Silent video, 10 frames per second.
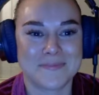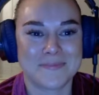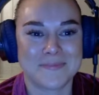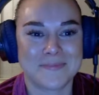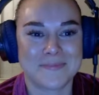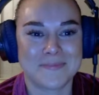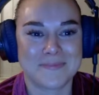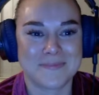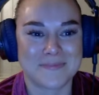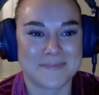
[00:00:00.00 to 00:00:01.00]

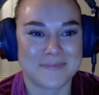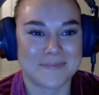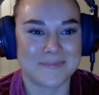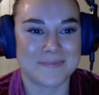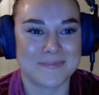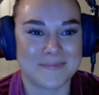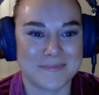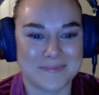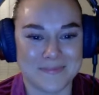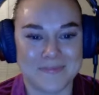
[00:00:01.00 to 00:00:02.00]

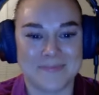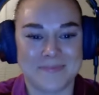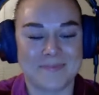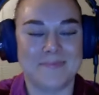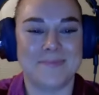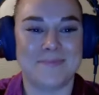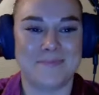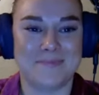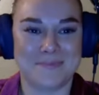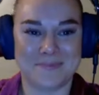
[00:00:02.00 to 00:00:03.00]

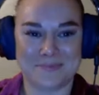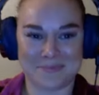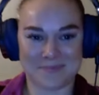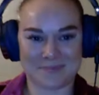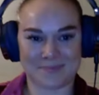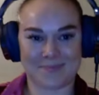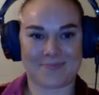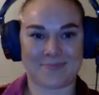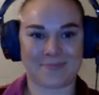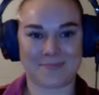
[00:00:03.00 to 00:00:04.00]

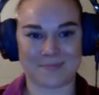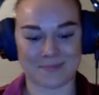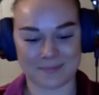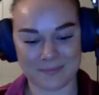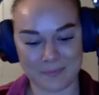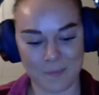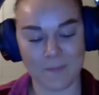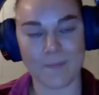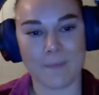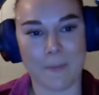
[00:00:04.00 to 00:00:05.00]

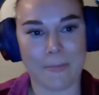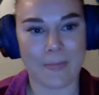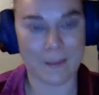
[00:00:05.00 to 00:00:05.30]
[no speech]